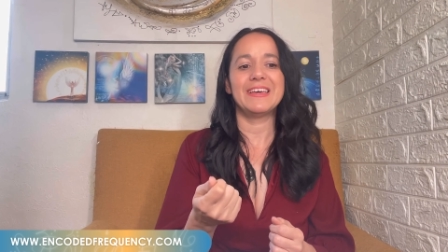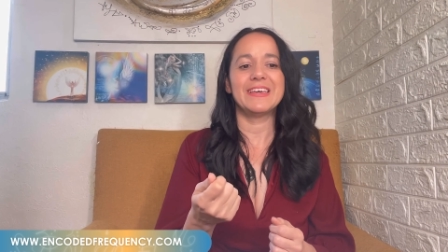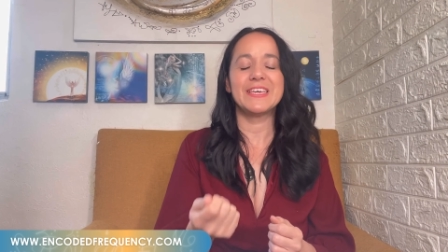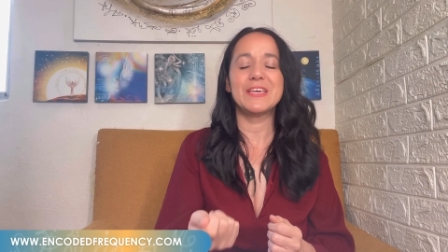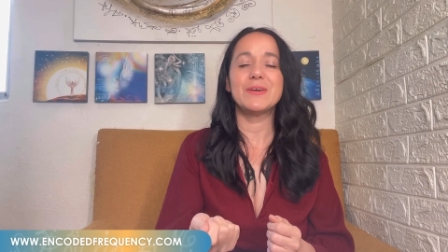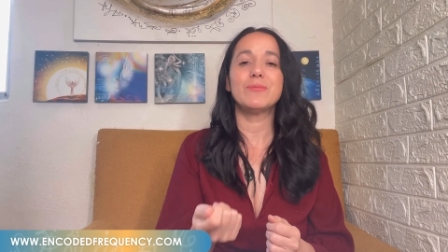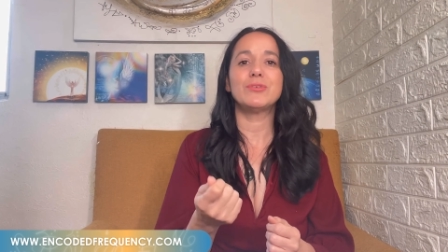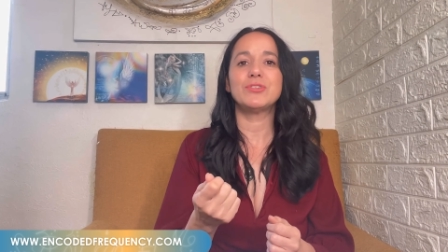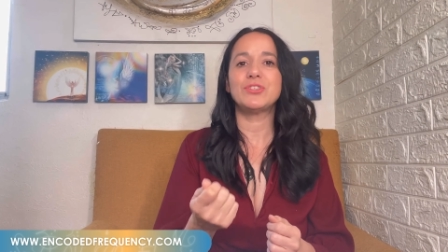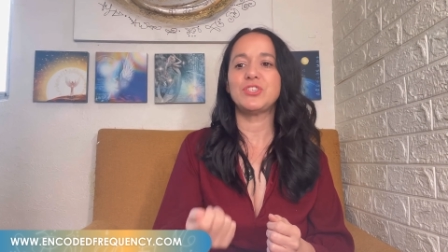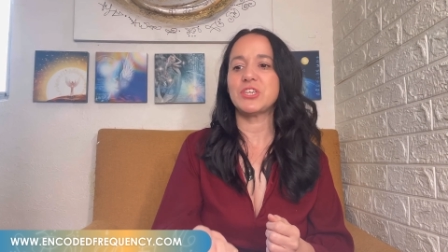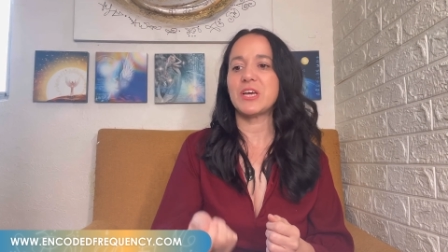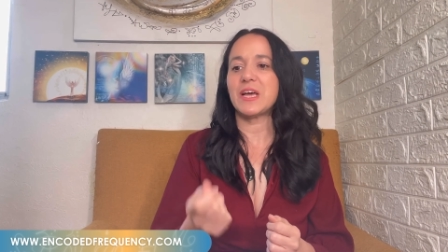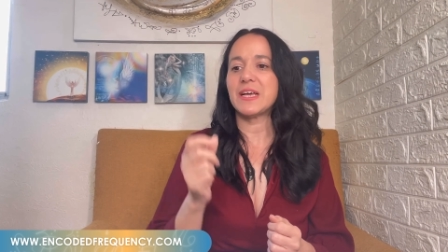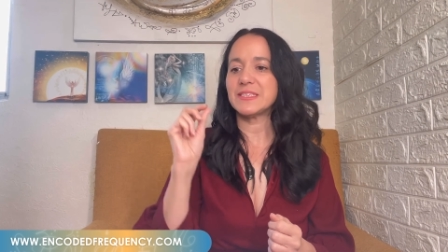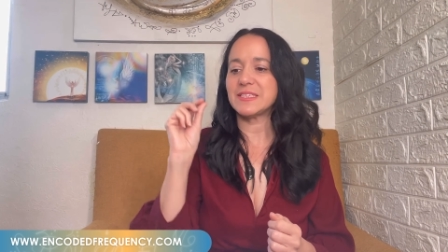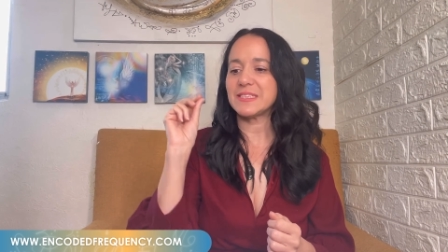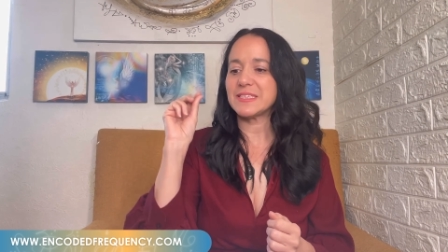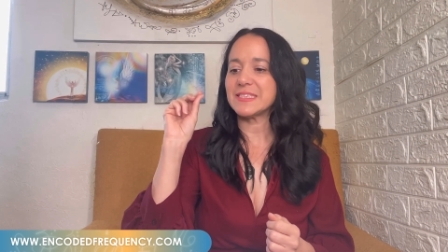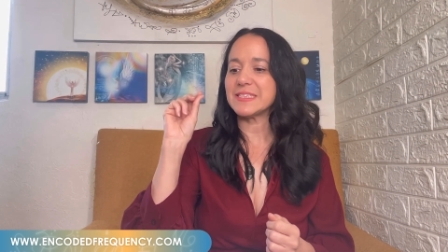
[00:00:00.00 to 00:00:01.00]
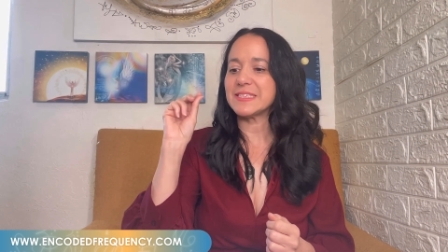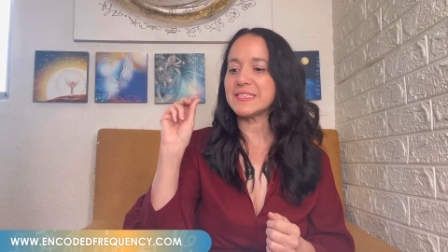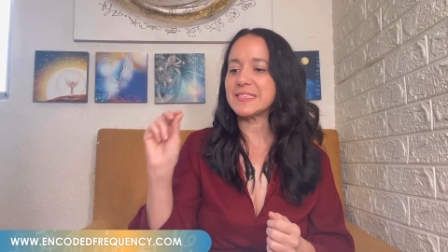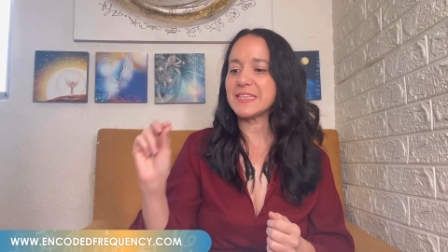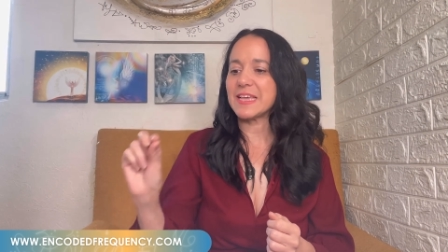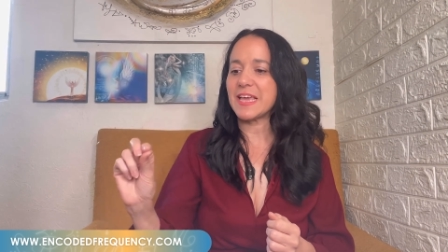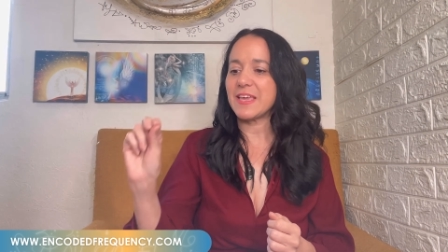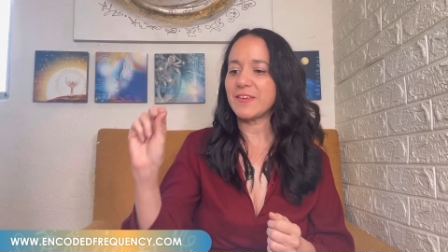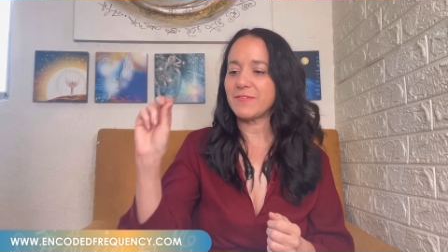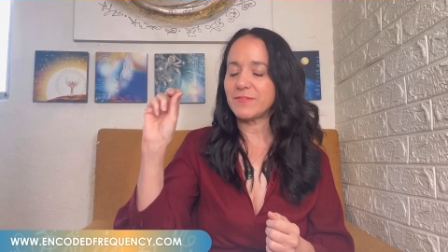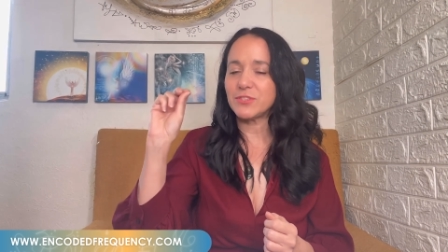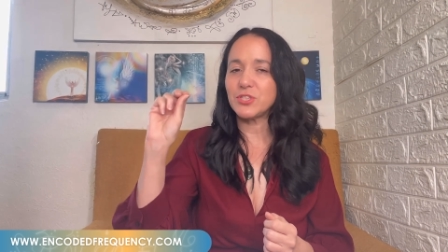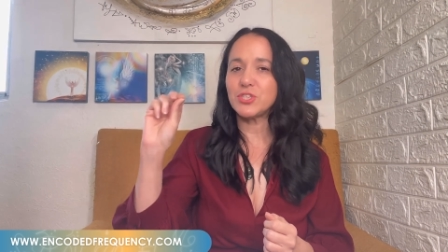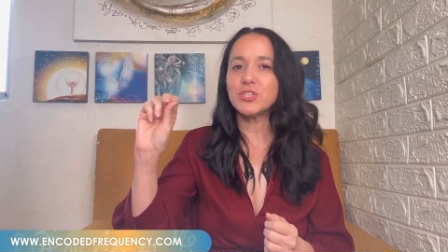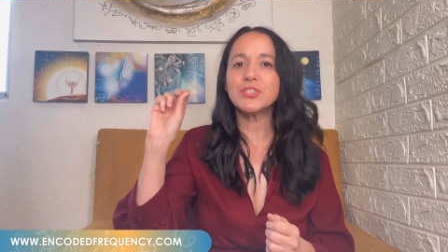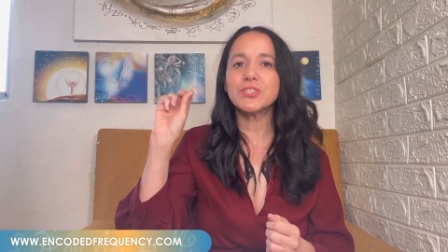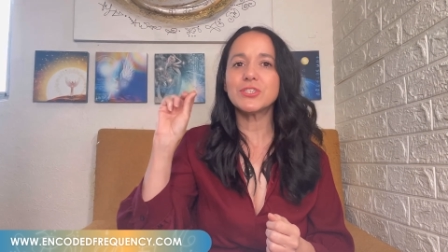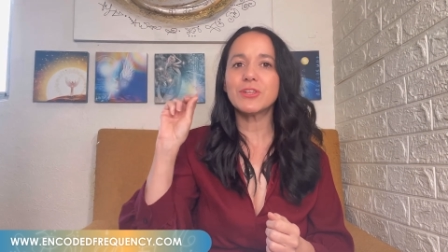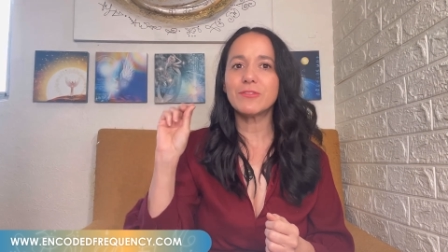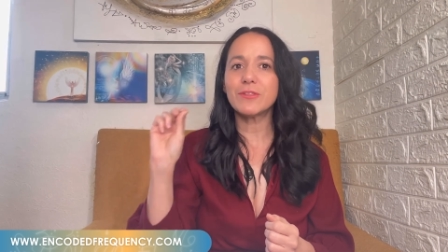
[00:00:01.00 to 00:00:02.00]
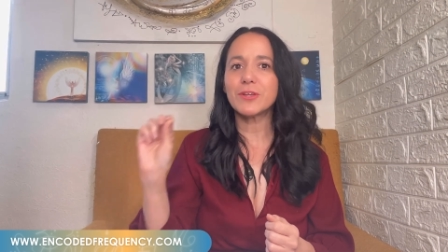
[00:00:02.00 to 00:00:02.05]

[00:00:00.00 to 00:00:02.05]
he will just say just